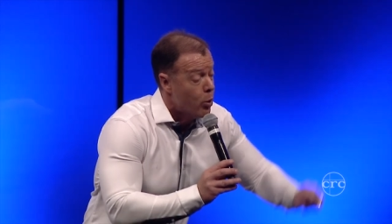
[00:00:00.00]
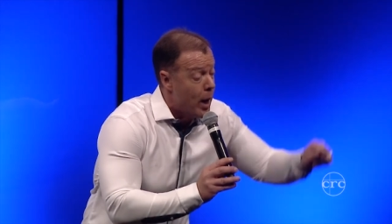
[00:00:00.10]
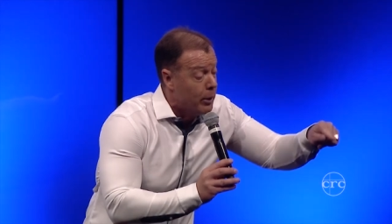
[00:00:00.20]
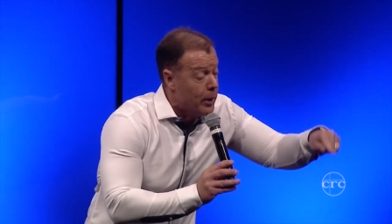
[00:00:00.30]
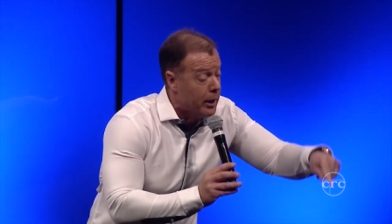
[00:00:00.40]

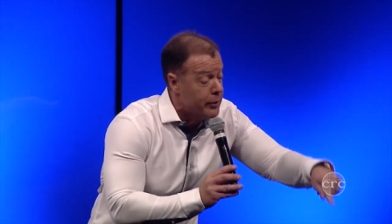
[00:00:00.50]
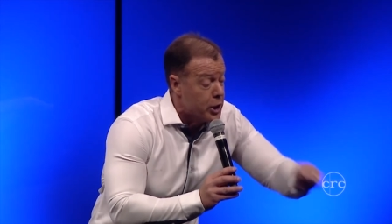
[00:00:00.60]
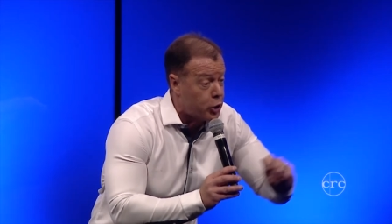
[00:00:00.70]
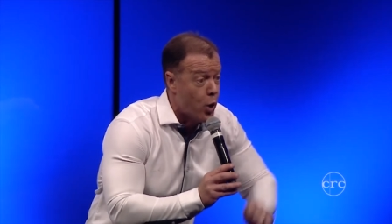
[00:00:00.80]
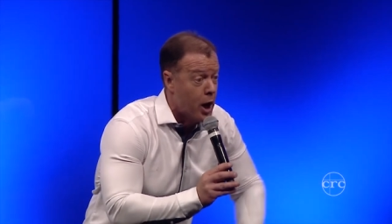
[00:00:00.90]
while we live in
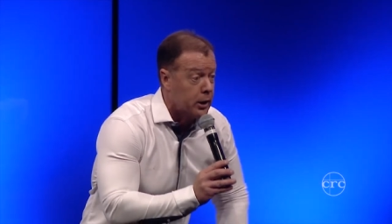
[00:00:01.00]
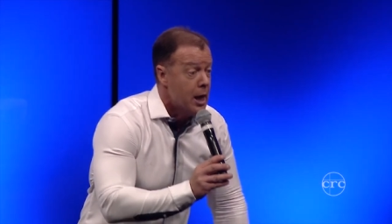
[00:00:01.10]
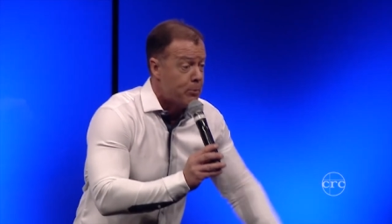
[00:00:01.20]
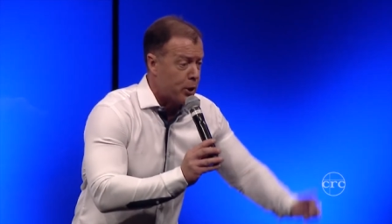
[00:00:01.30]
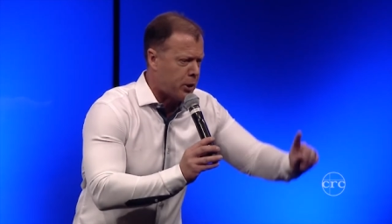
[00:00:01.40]
this world.
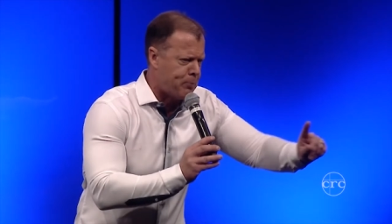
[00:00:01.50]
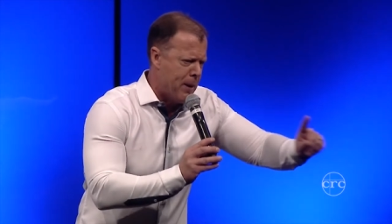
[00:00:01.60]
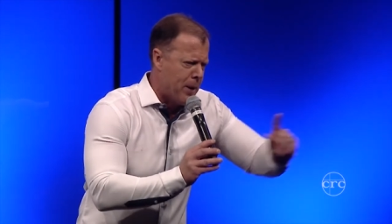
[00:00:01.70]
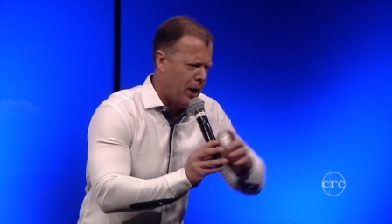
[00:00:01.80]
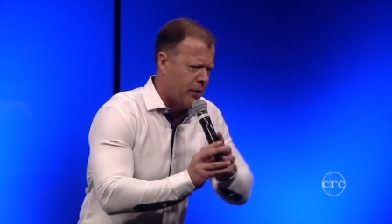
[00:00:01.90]
Because
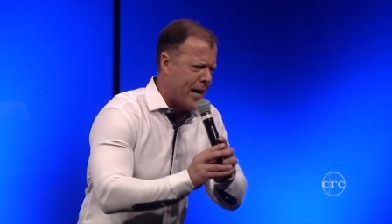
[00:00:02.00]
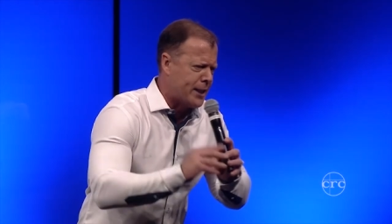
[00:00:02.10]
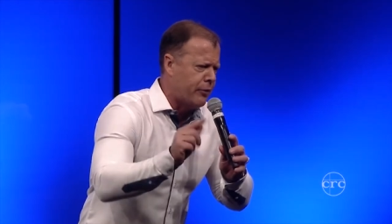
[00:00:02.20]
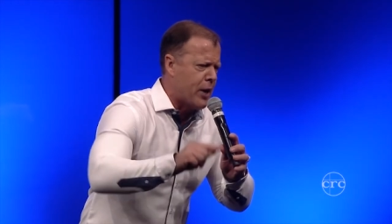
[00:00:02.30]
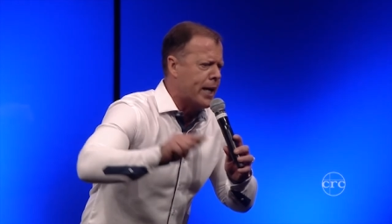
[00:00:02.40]
people live
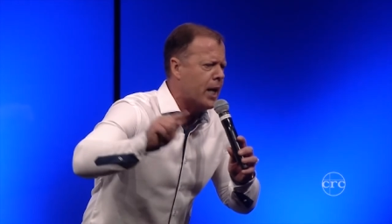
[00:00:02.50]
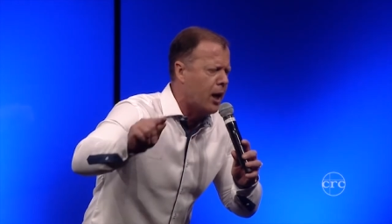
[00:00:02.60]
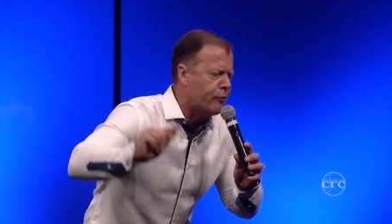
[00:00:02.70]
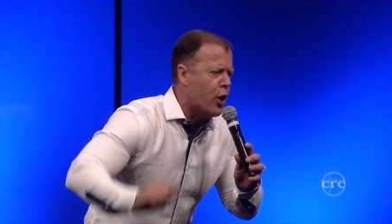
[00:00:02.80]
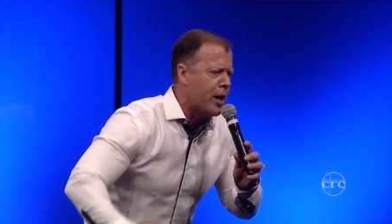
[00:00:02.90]
as if they're going to
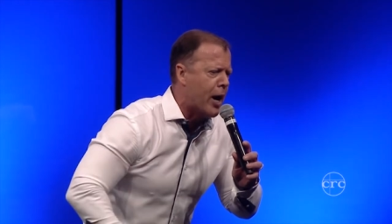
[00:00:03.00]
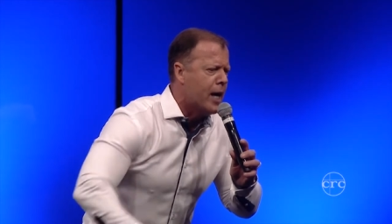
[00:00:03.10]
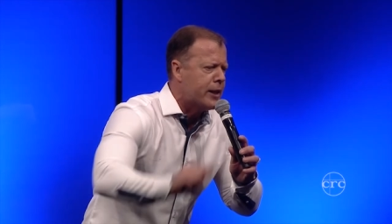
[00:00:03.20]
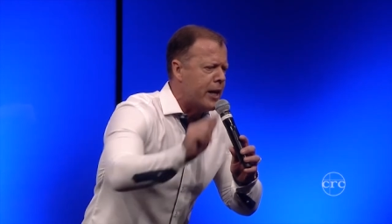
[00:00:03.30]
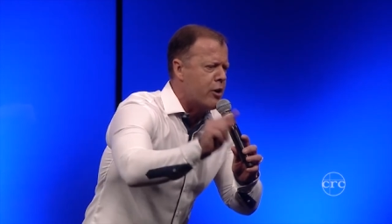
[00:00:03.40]
live forever.
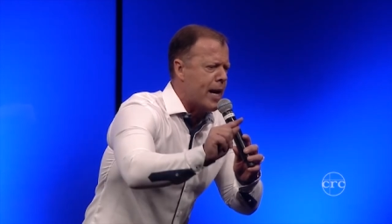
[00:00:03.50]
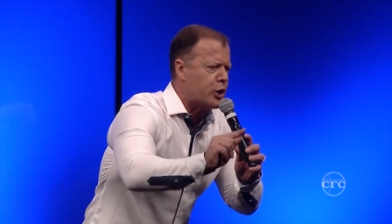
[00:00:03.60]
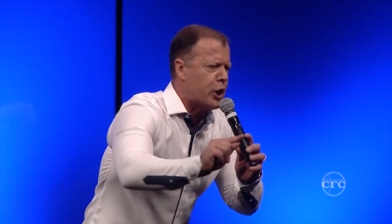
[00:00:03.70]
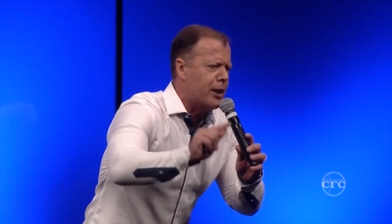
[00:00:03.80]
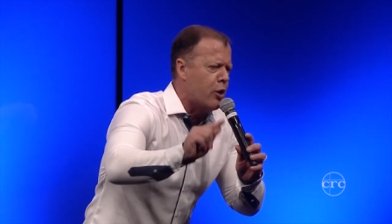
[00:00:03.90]
They don't
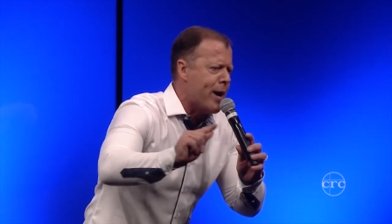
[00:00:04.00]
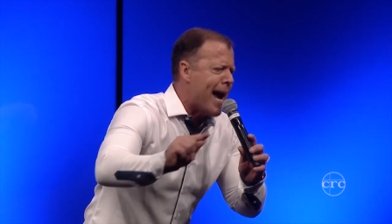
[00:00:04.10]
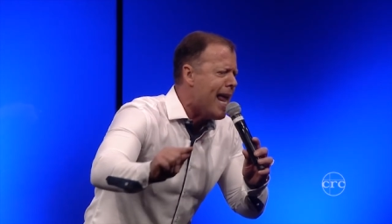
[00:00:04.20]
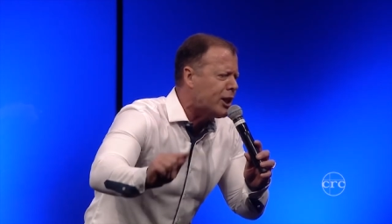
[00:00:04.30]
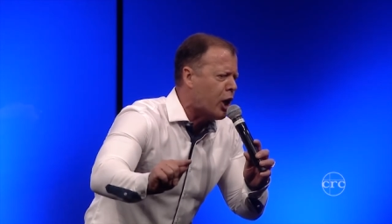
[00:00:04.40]
understand the
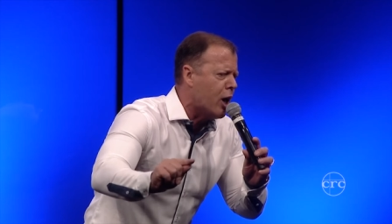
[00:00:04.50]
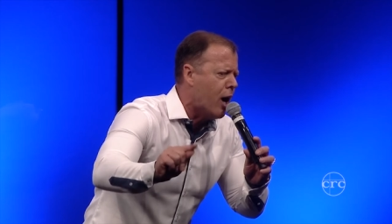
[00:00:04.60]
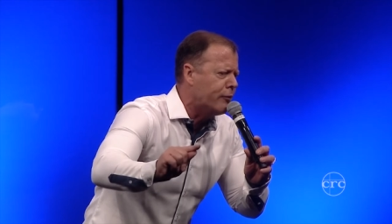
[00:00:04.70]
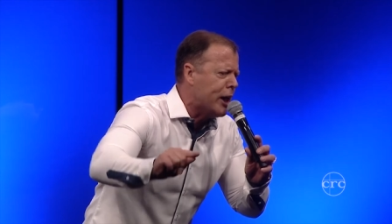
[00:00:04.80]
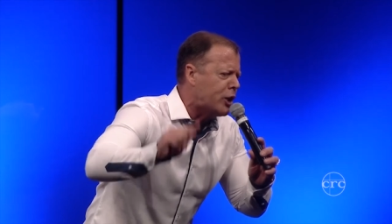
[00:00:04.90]
reality
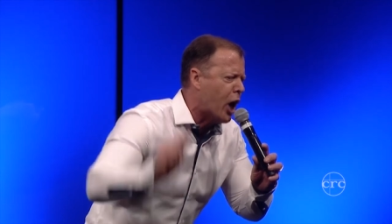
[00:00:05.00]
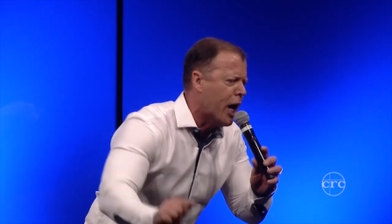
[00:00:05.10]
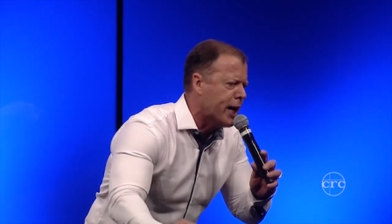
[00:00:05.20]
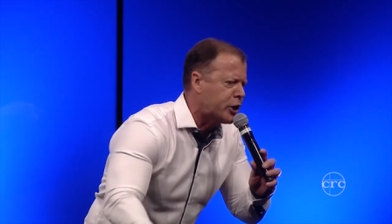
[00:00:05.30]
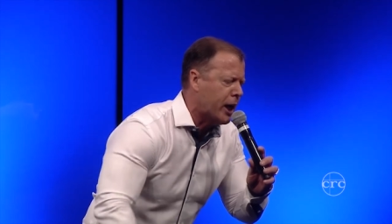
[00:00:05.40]
of
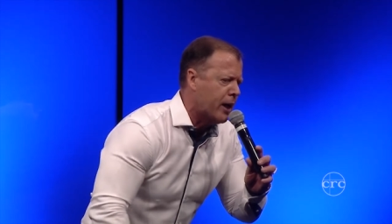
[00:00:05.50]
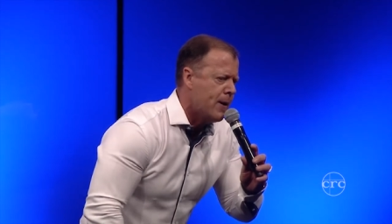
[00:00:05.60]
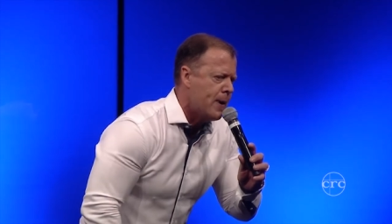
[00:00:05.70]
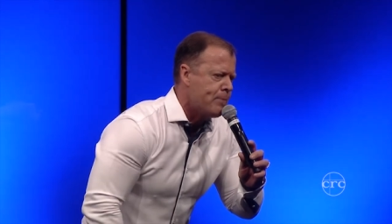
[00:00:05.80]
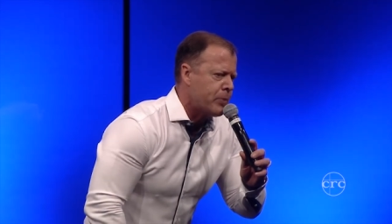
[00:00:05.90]
eternity
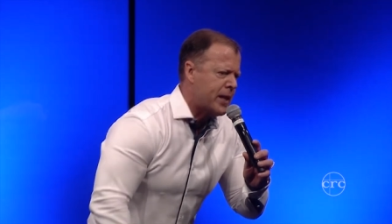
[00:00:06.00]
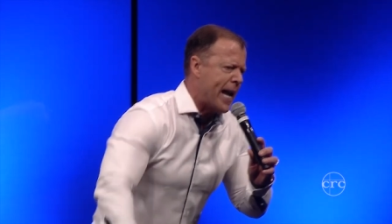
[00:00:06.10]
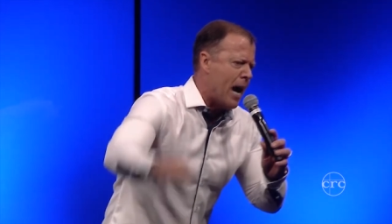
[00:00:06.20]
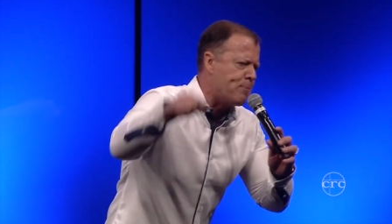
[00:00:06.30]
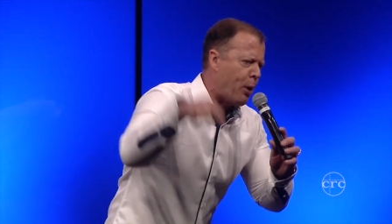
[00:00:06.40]
that
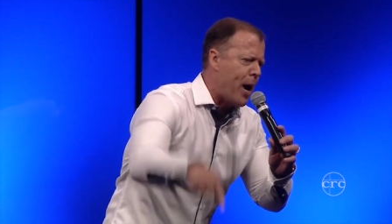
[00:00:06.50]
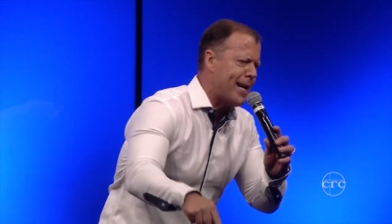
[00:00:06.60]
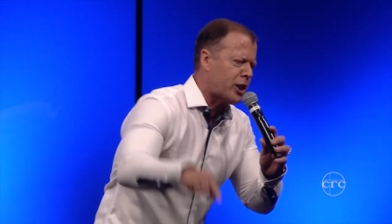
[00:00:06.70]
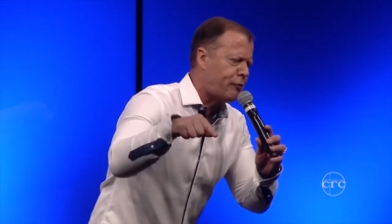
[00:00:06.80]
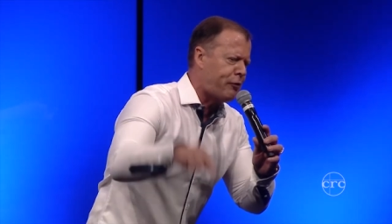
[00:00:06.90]
our
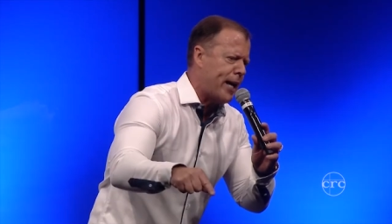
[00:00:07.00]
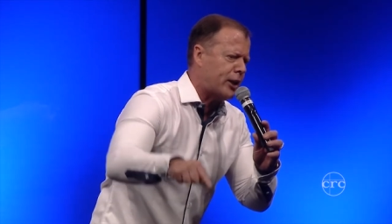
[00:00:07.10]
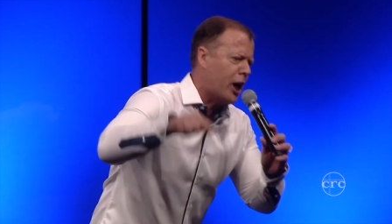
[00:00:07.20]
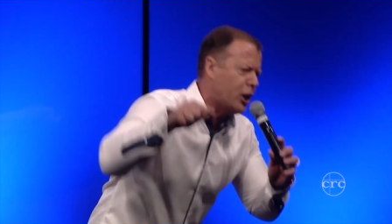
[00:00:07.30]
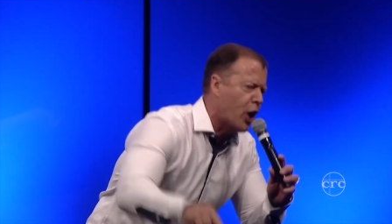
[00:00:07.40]
prayers
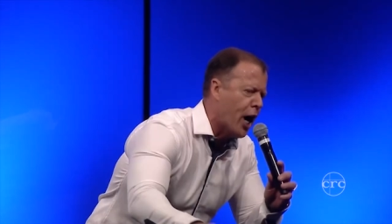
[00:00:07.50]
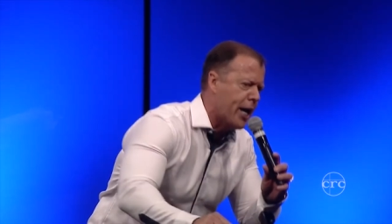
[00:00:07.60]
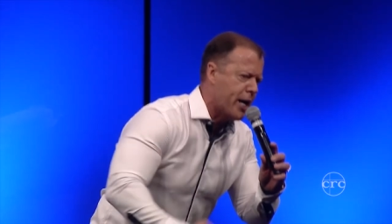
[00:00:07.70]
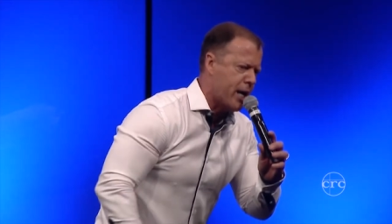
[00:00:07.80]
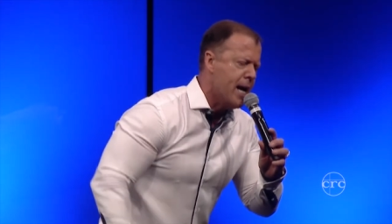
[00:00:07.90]
affect
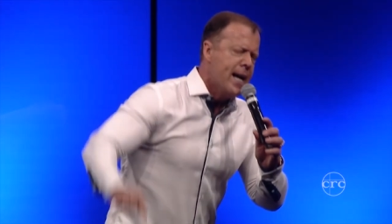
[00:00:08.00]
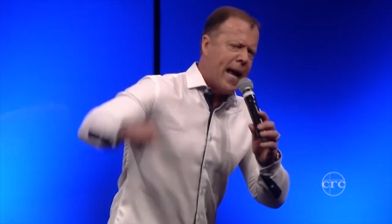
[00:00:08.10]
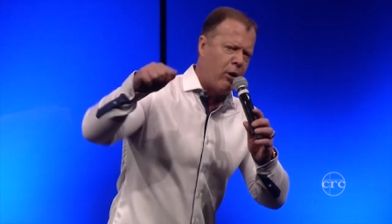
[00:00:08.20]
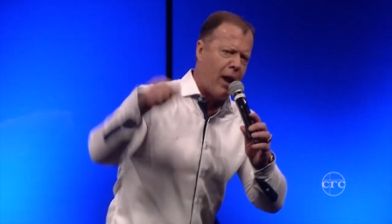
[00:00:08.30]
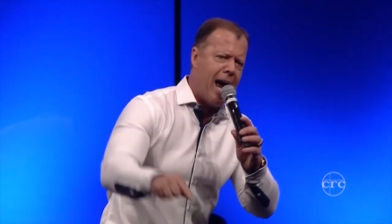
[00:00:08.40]
eternity,
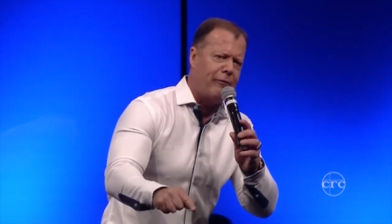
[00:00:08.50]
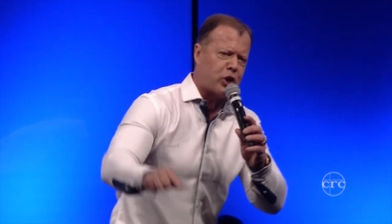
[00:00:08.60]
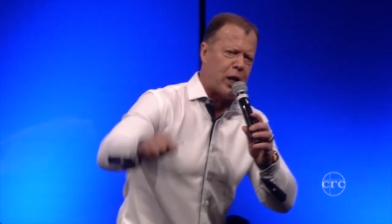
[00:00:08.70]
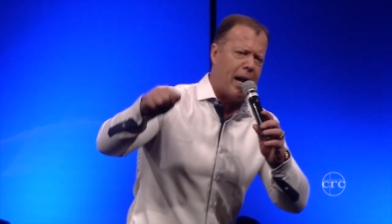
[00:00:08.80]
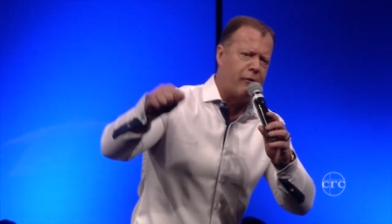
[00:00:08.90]
our lifestyle